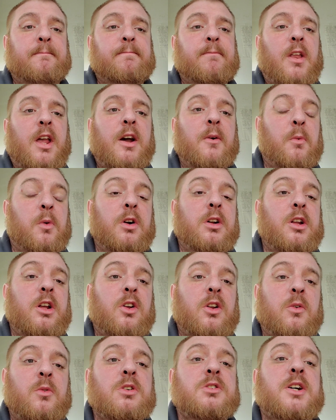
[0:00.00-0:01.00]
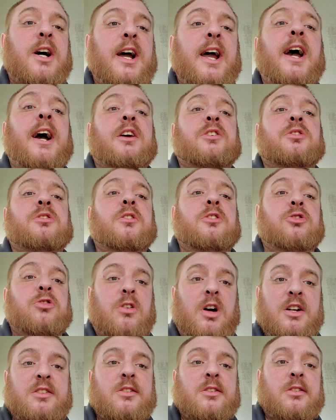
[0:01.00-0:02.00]
And one of the only ones I actually
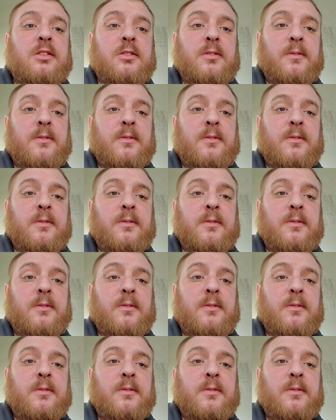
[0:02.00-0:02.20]
trust.